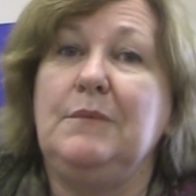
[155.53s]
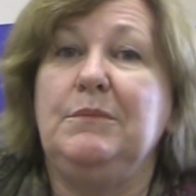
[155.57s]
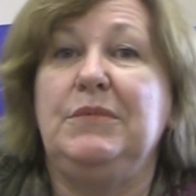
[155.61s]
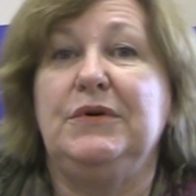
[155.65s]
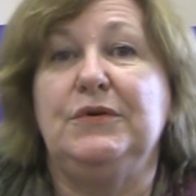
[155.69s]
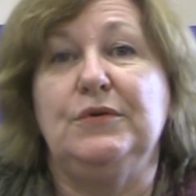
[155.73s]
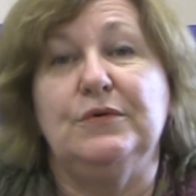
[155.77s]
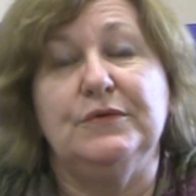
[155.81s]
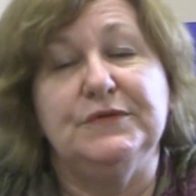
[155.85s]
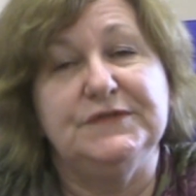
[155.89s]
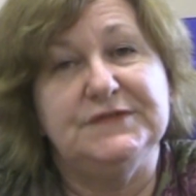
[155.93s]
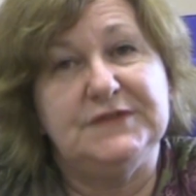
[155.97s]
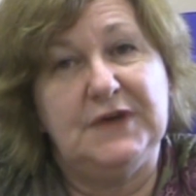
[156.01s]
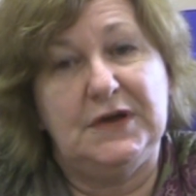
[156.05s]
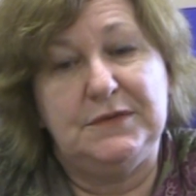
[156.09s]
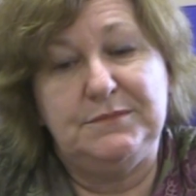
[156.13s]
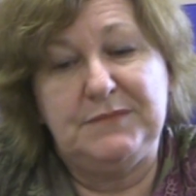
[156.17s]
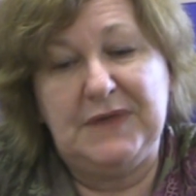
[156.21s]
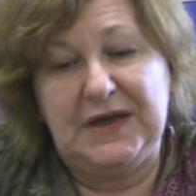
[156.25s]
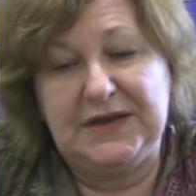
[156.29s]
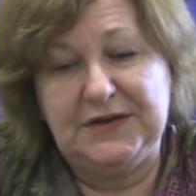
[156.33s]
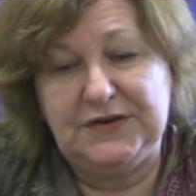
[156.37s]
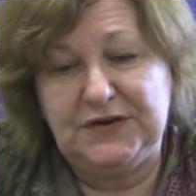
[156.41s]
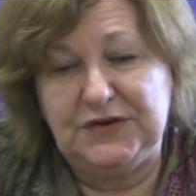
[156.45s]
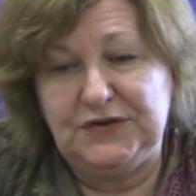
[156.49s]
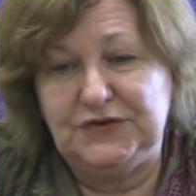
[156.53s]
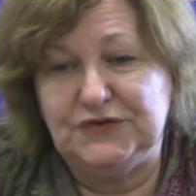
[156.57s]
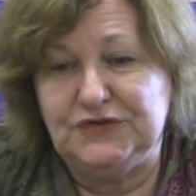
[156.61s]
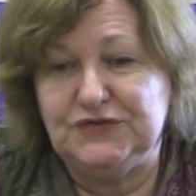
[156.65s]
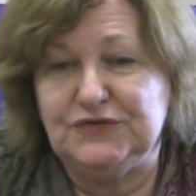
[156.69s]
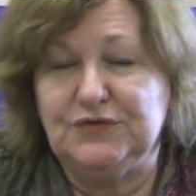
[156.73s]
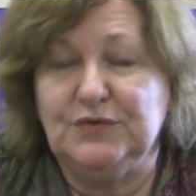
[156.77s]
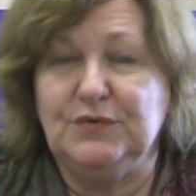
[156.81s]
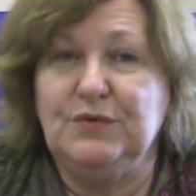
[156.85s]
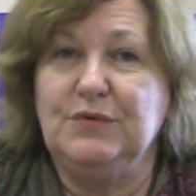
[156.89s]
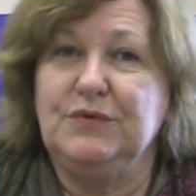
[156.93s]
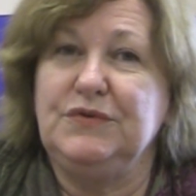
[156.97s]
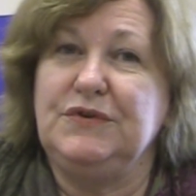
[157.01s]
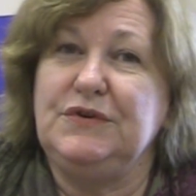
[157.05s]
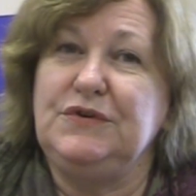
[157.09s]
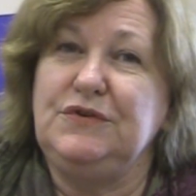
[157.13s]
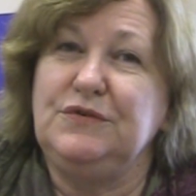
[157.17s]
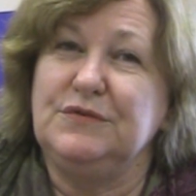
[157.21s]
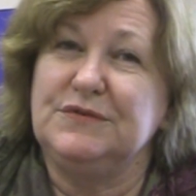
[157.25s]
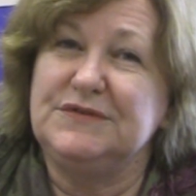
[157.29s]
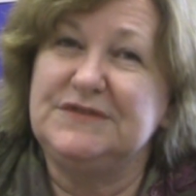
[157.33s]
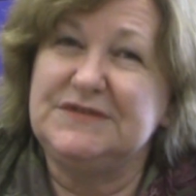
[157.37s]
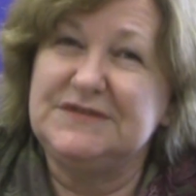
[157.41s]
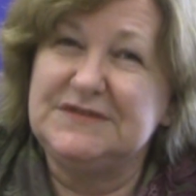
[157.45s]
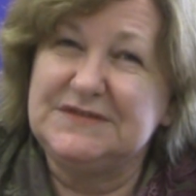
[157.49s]
but also making sure that
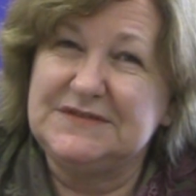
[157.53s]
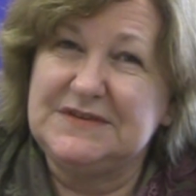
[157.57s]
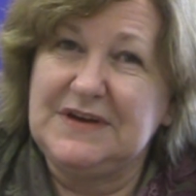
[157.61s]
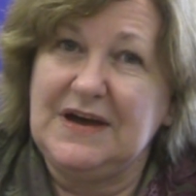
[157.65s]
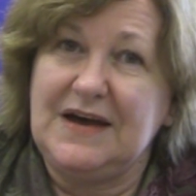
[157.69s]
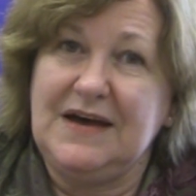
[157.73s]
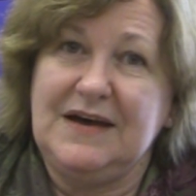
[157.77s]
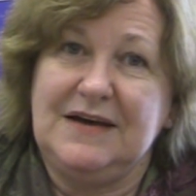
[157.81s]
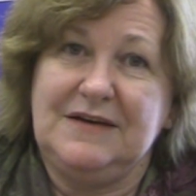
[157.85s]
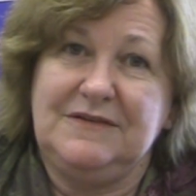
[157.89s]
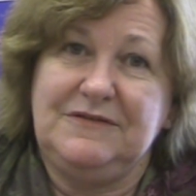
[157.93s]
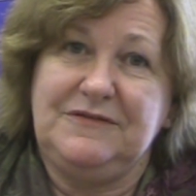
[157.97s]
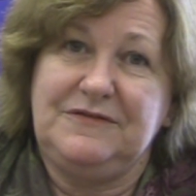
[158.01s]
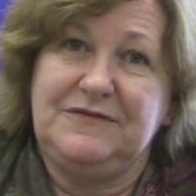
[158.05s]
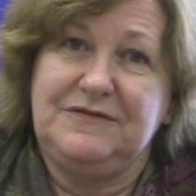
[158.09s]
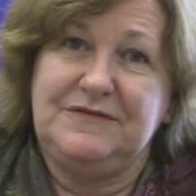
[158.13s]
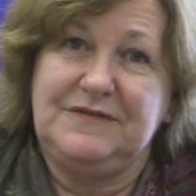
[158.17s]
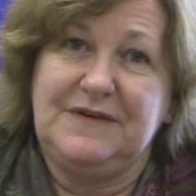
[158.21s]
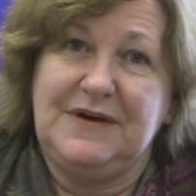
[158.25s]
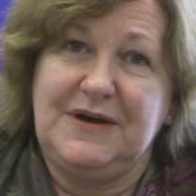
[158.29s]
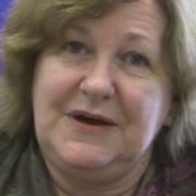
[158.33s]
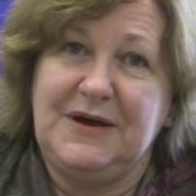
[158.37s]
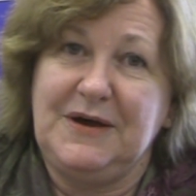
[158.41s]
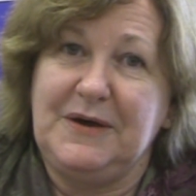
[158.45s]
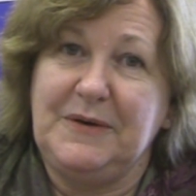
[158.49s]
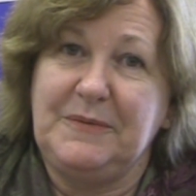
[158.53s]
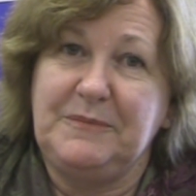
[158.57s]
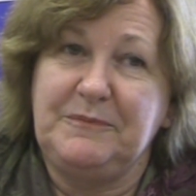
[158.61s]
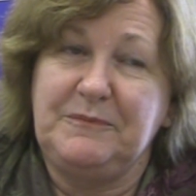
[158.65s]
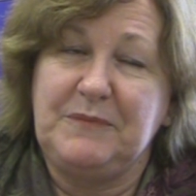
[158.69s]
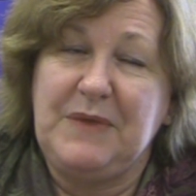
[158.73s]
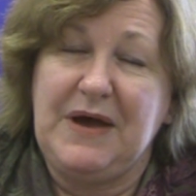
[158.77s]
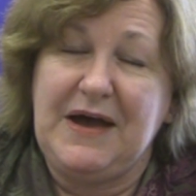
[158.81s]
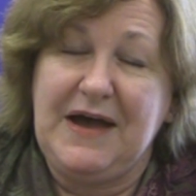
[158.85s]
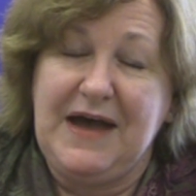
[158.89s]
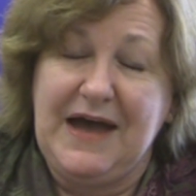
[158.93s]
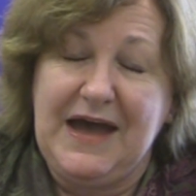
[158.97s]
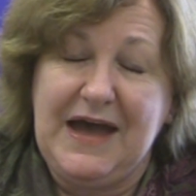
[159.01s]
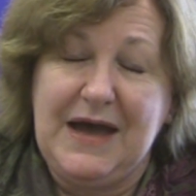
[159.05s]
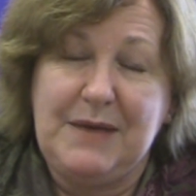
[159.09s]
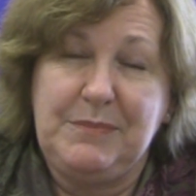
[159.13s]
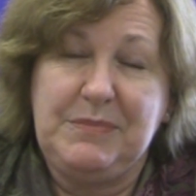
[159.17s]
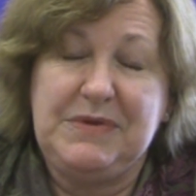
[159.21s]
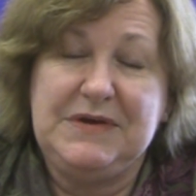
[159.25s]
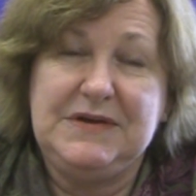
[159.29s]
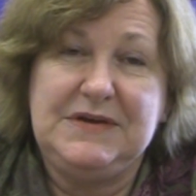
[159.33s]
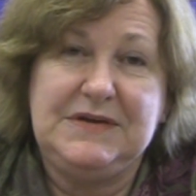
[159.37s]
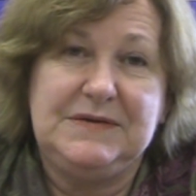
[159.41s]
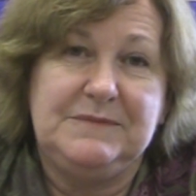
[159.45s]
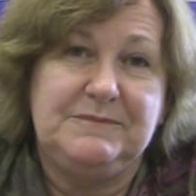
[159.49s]
your staff are
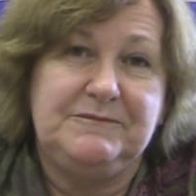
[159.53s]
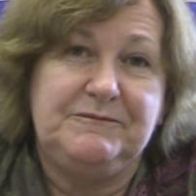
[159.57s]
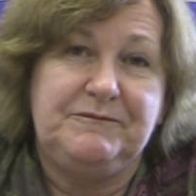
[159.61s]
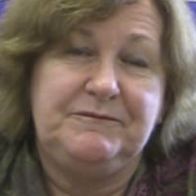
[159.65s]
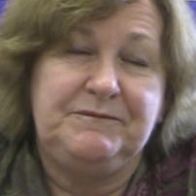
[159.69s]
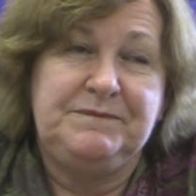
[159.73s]
happy.